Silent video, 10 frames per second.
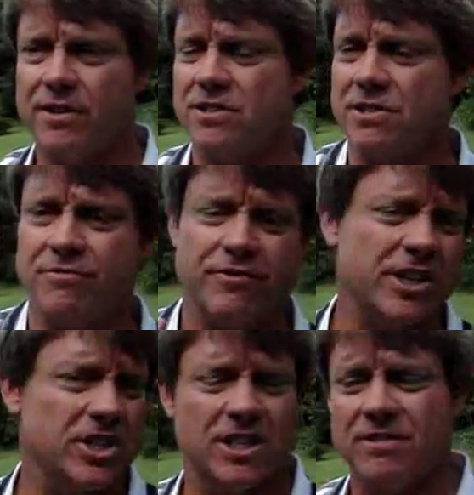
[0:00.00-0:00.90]
because the
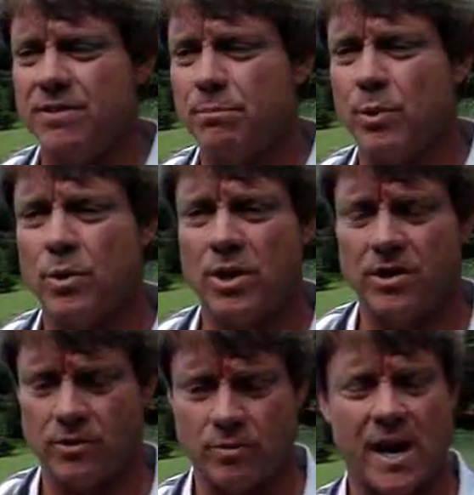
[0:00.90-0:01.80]
friction of the
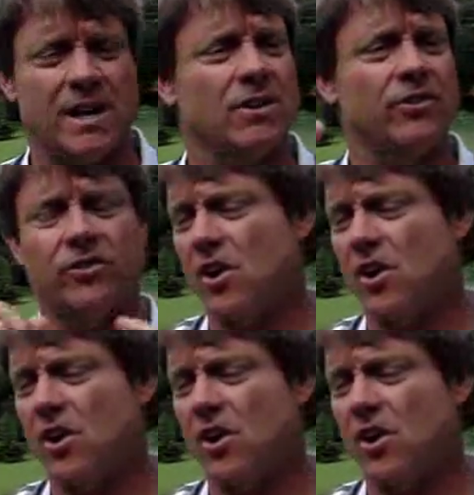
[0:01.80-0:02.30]
board, the rails,